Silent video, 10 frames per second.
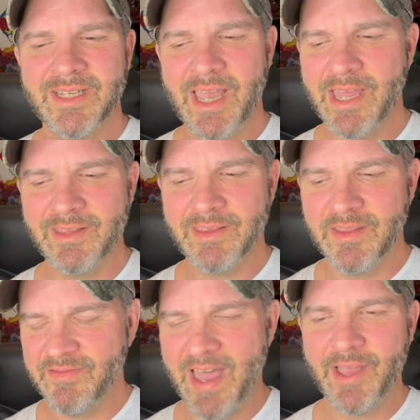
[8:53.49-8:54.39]
and
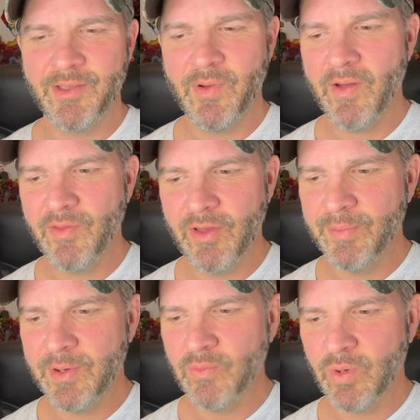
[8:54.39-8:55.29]
the value of
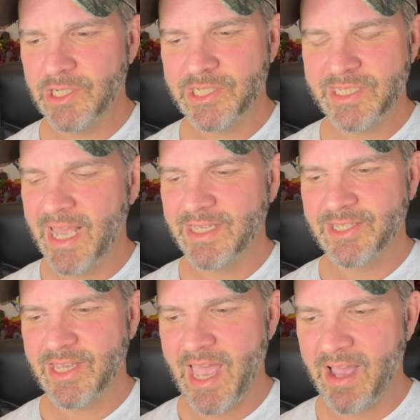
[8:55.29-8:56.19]
them and which
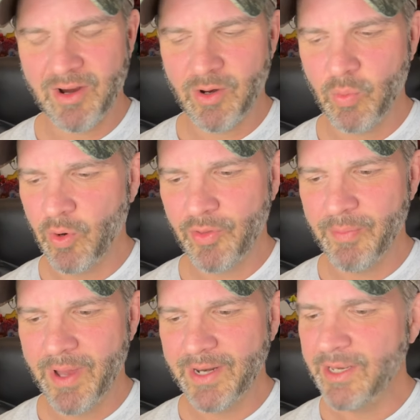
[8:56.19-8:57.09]
sets are worth
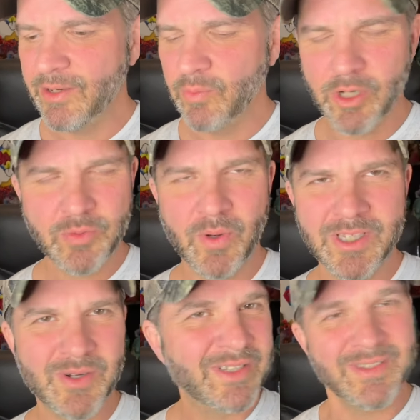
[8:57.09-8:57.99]
money and which
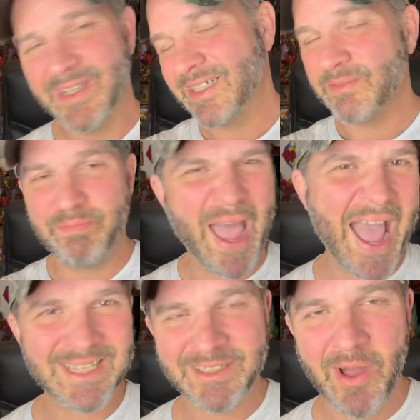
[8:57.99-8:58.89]
ones aren't. So I just
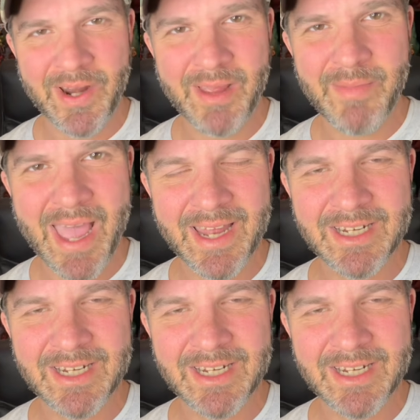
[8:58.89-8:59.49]
passed on it, man.